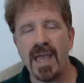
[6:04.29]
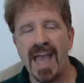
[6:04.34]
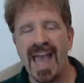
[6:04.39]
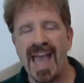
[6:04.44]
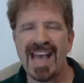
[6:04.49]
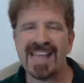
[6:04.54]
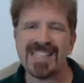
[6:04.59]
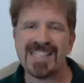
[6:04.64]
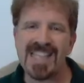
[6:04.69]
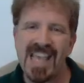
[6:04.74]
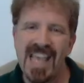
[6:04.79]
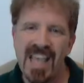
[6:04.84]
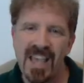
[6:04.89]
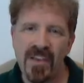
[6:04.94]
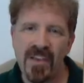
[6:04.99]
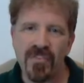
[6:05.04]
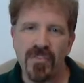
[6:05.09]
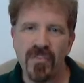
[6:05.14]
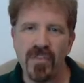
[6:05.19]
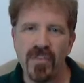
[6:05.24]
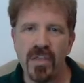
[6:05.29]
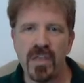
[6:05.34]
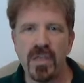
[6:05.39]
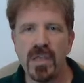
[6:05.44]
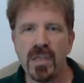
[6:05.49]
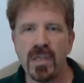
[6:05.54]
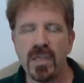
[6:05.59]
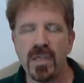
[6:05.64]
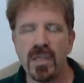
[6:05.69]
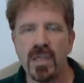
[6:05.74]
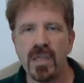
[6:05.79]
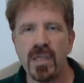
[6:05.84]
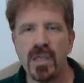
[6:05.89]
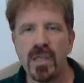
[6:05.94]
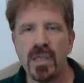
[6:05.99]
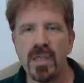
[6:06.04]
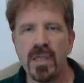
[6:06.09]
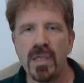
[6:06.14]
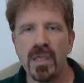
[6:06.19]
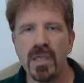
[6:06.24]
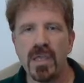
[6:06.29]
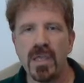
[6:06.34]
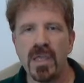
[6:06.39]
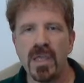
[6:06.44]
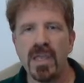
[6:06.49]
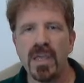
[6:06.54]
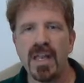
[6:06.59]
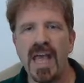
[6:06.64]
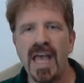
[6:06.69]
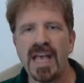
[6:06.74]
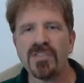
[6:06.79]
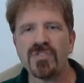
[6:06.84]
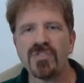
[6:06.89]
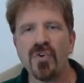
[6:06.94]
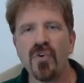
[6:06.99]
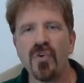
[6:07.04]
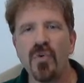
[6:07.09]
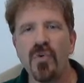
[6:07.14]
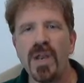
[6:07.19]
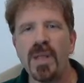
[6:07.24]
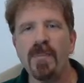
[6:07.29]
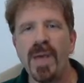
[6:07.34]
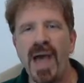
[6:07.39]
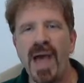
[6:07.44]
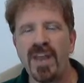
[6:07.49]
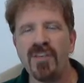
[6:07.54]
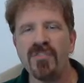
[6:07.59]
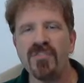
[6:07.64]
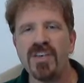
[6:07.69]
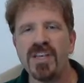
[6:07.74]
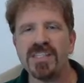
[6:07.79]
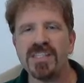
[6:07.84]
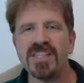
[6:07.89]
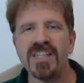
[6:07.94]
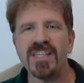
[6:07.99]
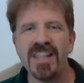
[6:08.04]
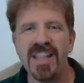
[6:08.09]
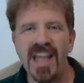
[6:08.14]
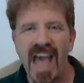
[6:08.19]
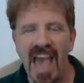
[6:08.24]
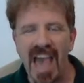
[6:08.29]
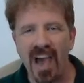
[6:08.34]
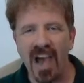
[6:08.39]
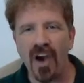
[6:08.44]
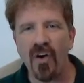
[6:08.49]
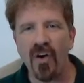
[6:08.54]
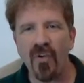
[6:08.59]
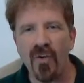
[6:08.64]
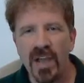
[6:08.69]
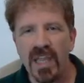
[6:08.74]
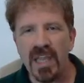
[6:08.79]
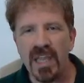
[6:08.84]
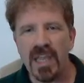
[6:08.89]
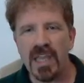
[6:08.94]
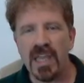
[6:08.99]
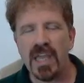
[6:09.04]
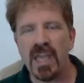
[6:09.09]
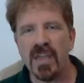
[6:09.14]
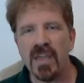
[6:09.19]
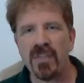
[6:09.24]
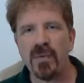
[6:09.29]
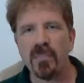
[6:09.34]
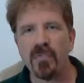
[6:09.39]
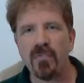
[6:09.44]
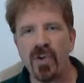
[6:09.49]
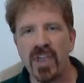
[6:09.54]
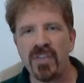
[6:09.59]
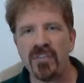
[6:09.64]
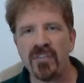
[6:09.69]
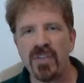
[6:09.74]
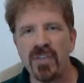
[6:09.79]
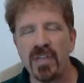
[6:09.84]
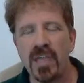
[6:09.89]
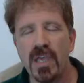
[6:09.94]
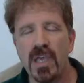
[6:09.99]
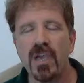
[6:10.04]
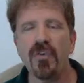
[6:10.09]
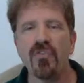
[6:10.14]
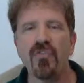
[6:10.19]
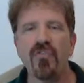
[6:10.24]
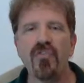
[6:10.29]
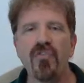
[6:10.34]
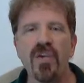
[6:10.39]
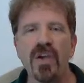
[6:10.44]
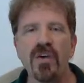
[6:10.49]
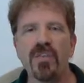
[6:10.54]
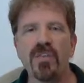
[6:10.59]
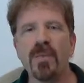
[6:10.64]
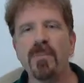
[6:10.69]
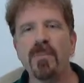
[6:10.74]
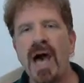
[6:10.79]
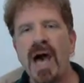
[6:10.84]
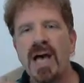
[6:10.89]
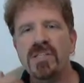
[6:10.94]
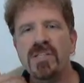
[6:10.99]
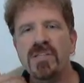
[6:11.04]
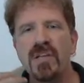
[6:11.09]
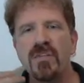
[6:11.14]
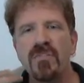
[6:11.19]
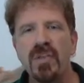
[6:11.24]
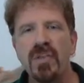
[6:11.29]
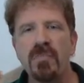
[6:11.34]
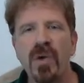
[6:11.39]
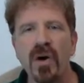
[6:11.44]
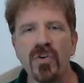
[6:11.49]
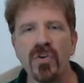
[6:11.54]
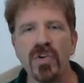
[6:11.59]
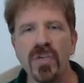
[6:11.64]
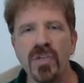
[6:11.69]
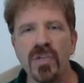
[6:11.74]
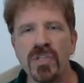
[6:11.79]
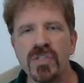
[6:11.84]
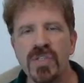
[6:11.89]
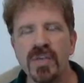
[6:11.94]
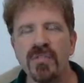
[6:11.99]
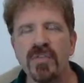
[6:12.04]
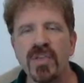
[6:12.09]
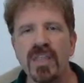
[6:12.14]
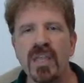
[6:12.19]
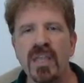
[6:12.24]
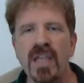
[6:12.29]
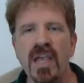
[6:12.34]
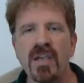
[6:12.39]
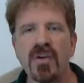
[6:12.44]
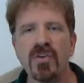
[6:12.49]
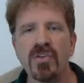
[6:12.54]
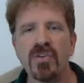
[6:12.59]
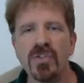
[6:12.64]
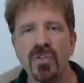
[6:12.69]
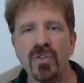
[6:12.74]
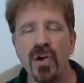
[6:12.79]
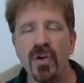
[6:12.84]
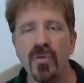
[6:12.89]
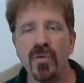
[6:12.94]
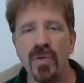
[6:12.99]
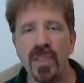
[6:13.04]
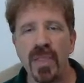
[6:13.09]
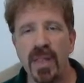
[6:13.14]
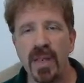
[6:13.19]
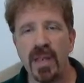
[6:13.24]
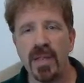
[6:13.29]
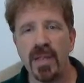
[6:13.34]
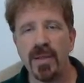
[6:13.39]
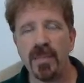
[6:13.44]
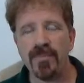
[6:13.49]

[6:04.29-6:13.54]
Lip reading: as if it has already manifested now in the present. Feel the positive emotions, everything that goes along with it.